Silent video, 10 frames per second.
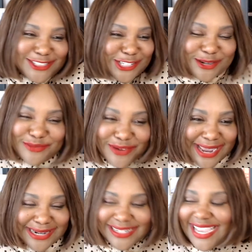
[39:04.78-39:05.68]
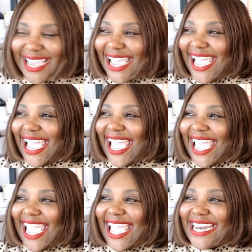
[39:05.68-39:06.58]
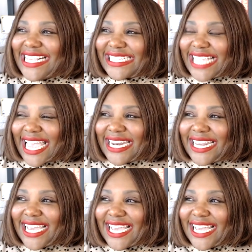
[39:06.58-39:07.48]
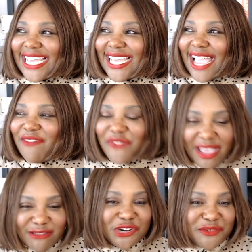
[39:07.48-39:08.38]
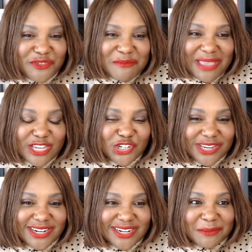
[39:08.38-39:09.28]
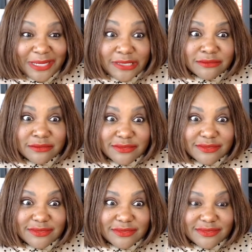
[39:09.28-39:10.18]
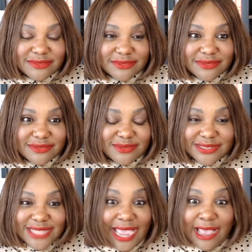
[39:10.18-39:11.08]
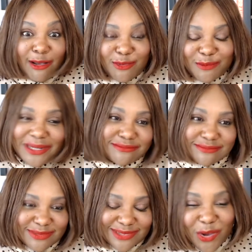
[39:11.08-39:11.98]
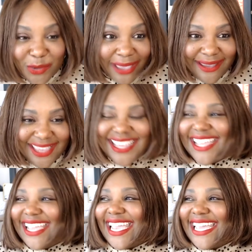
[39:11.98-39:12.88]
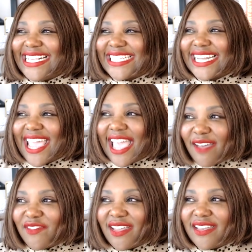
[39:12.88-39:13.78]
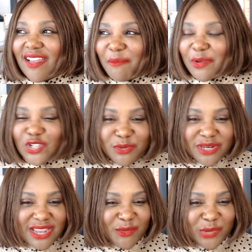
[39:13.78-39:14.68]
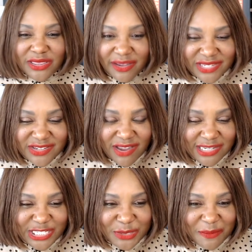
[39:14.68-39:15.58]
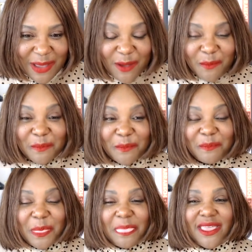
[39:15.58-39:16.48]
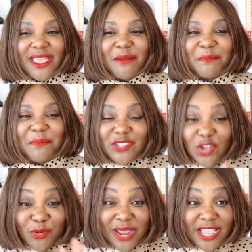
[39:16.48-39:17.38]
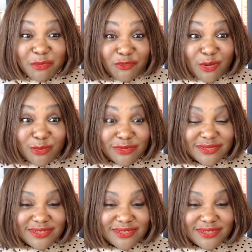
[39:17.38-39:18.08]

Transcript: such a good friend. And he said, I found your information. And I'm like, how? But okay. And he said, I have an opportunity I would love to talk to you about, but don't hang up the phone.